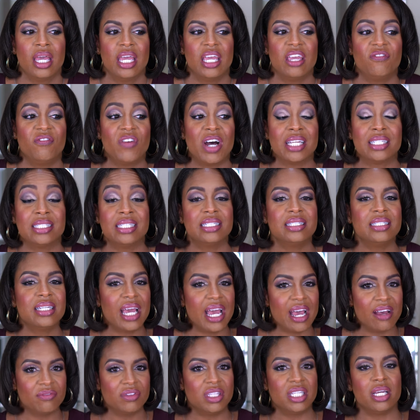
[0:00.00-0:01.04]
if I didn't
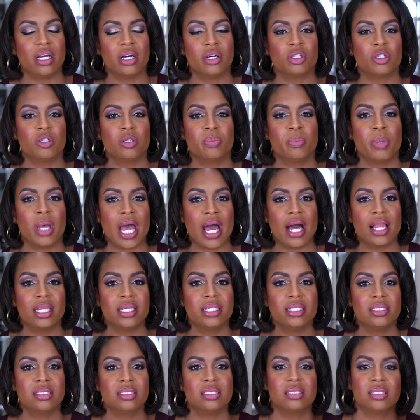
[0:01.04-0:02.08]
have the other
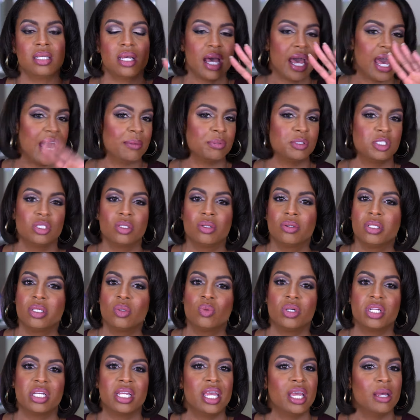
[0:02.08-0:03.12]
palettes, absolutely
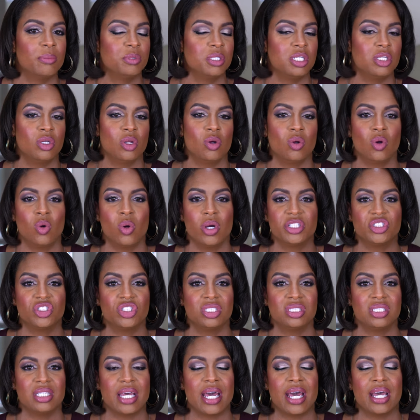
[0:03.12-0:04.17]
would have kept it, no
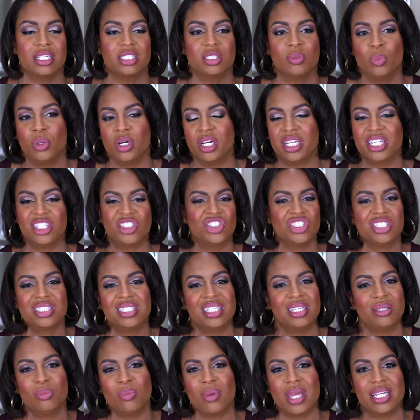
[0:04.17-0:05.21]
questions asked. But it just
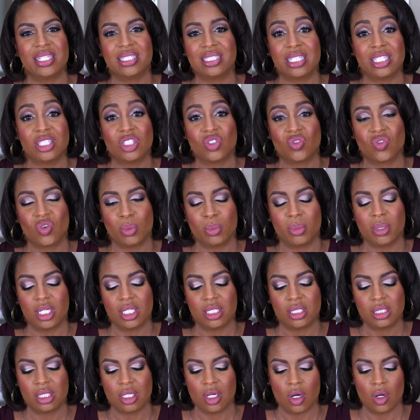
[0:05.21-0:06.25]
didn't make sense for me.
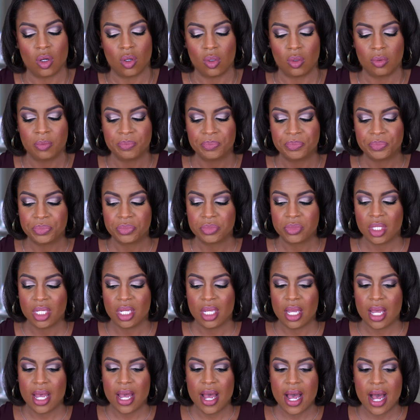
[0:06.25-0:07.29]
So
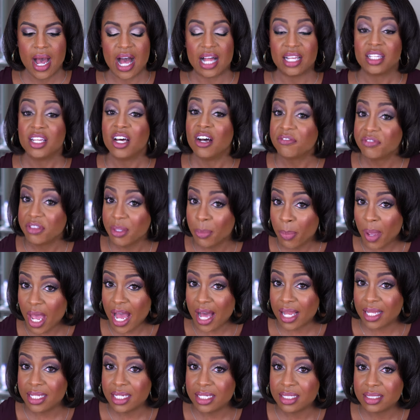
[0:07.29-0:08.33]
I love the
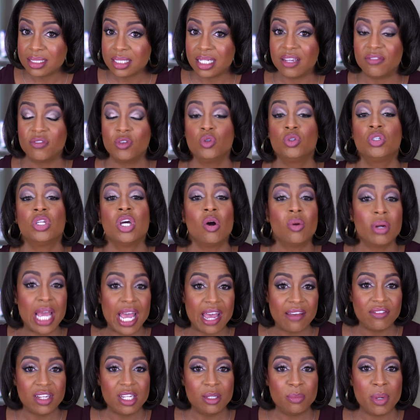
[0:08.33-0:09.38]
palette. If you don't
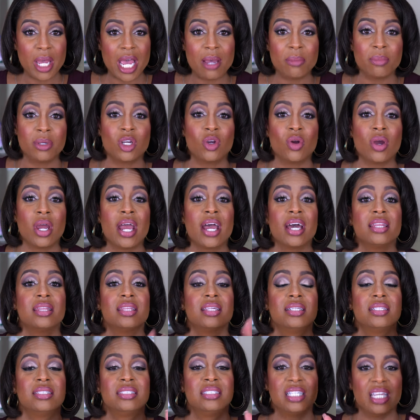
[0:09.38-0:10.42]
have any Pat McGrath,
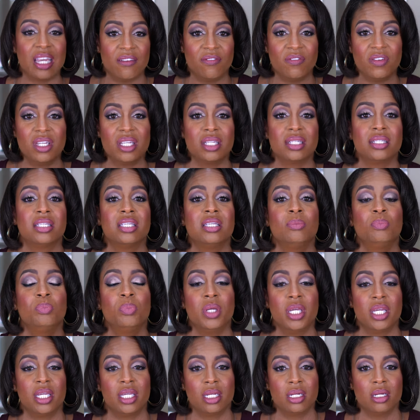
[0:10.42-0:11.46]
definitely
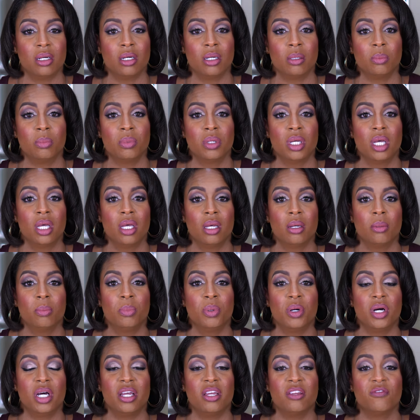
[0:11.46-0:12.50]
pick it up.
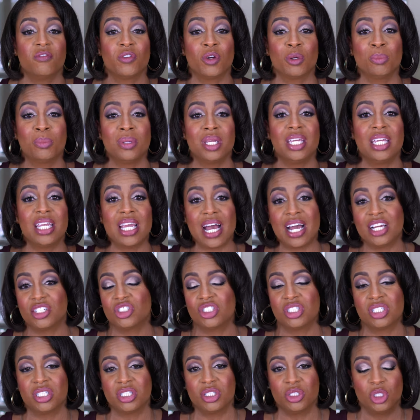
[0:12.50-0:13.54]
But for me, I
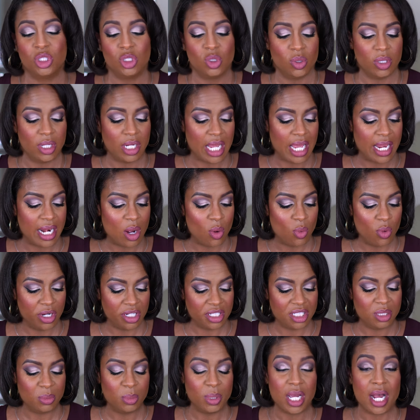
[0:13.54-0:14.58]
just couldn't do it. And I
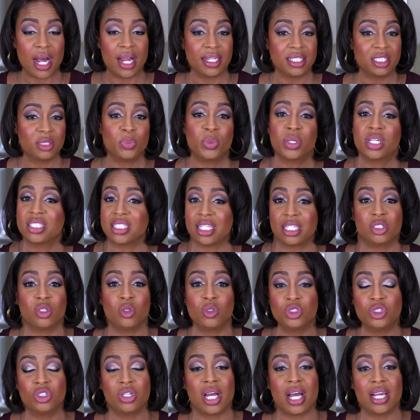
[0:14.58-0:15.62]
wanted to be honest because I
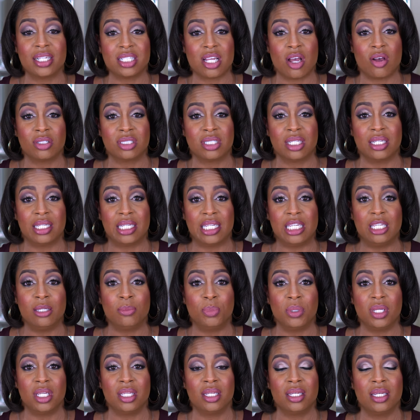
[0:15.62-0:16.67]
told you guys I was going to
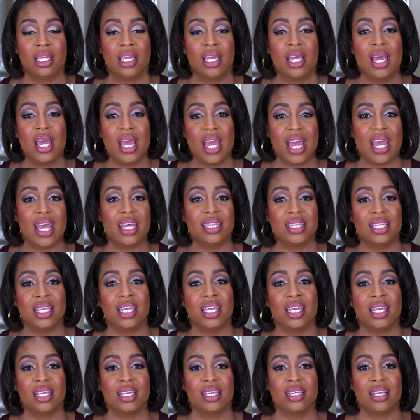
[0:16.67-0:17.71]
keep it and
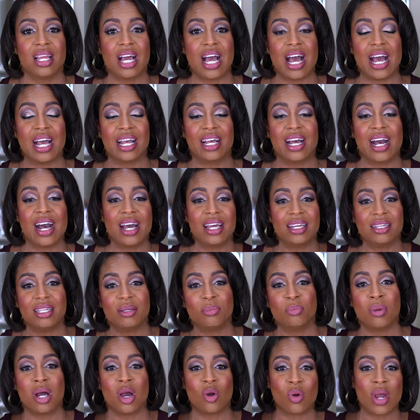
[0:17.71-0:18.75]
then I got
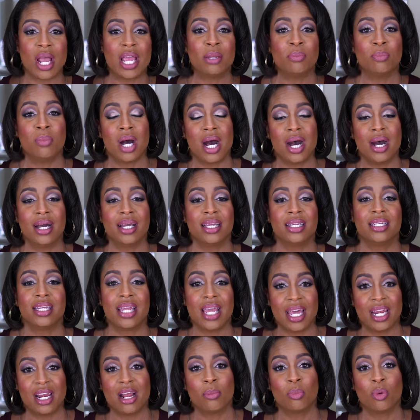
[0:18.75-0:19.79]
my right mind
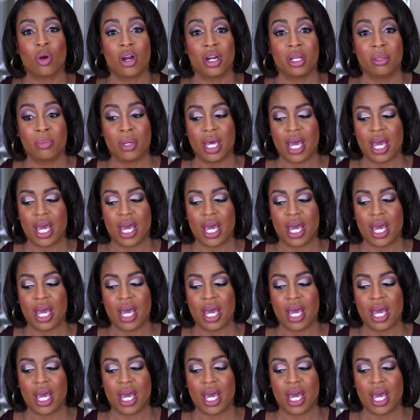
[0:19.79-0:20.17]
and I brought it